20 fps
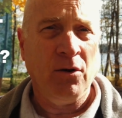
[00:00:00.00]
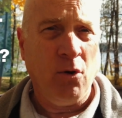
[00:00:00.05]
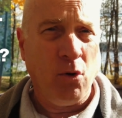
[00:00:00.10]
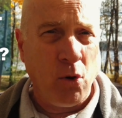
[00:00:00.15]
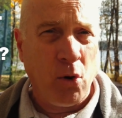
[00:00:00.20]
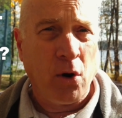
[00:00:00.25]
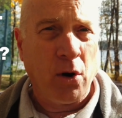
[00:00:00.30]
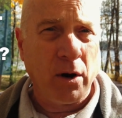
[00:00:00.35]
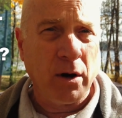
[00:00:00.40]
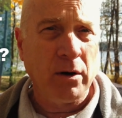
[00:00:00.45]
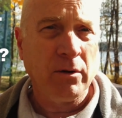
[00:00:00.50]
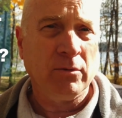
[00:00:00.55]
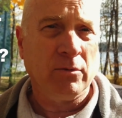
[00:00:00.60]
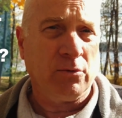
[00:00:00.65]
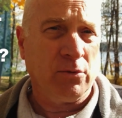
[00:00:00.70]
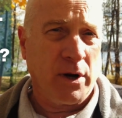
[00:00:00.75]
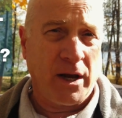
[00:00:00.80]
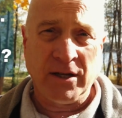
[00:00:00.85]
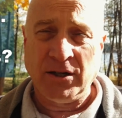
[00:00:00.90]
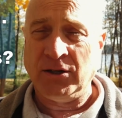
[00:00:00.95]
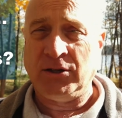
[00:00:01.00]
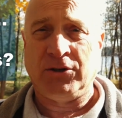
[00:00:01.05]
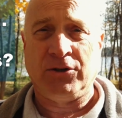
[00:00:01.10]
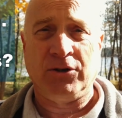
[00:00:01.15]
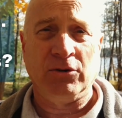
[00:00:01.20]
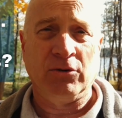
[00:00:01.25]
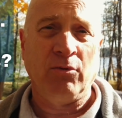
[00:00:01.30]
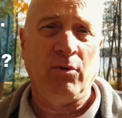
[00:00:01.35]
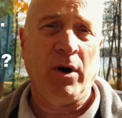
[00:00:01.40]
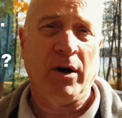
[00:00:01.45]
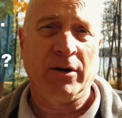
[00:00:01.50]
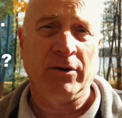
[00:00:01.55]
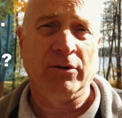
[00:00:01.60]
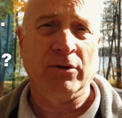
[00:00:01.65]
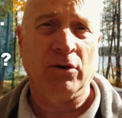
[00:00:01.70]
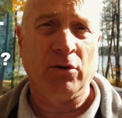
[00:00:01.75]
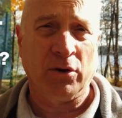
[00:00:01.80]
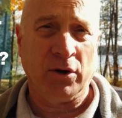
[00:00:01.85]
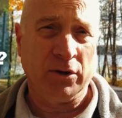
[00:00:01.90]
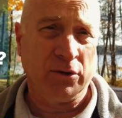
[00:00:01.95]
or registered water
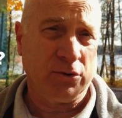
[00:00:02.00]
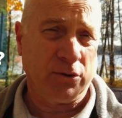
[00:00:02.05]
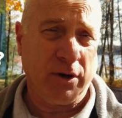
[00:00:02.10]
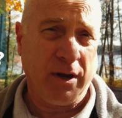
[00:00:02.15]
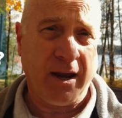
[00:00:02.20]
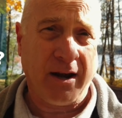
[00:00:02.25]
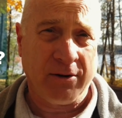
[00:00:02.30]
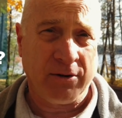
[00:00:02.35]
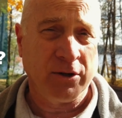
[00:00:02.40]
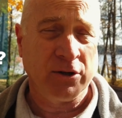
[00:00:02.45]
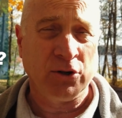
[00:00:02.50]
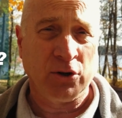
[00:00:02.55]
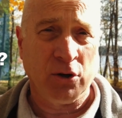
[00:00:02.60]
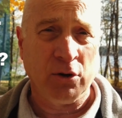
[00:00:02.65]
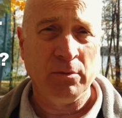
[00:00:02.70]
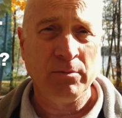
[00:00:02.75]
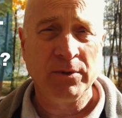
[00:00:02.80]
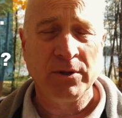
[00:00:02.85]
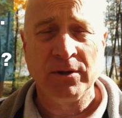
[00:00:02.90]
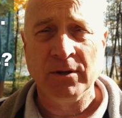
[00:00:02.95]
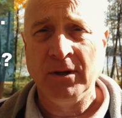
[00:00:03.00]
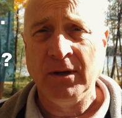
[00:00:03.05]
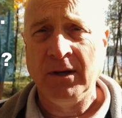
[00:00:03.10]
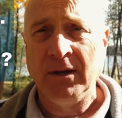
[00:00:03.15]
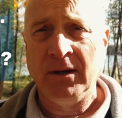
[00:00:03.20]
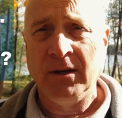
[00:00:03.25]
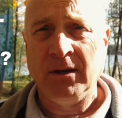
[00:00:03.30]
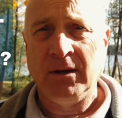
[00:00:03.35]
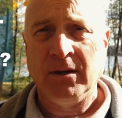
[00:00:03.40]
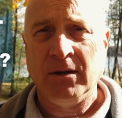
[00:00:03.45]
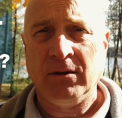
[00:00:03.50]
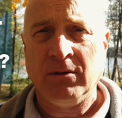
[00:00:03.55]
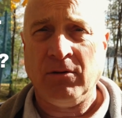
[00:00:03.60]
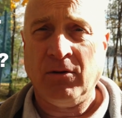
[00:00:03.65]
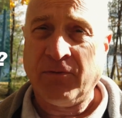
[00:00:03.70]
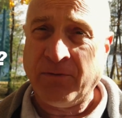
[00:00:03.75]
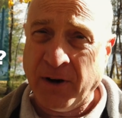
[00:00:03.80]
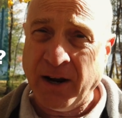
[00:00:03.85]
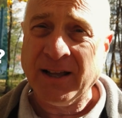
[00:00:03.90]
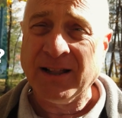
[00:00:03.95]
aerodromes,
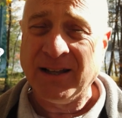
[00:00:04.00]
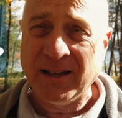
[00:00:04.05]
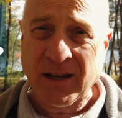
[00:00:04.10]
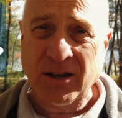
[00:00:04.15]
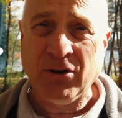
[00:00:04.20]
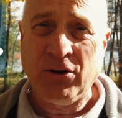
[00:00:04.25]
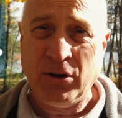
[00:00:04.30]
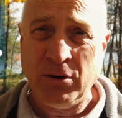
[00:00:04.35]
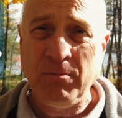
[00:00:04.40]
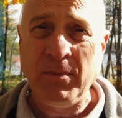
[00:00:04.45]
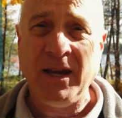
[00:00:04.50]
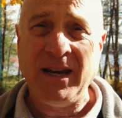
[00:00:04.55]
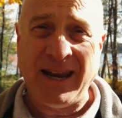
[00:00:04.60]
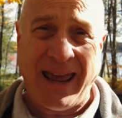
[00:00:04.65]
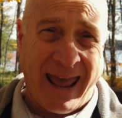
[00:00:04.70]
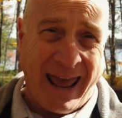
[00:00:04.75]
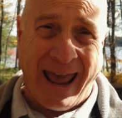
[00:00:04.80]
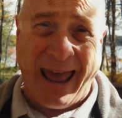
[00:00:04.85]
or frankly, it could mean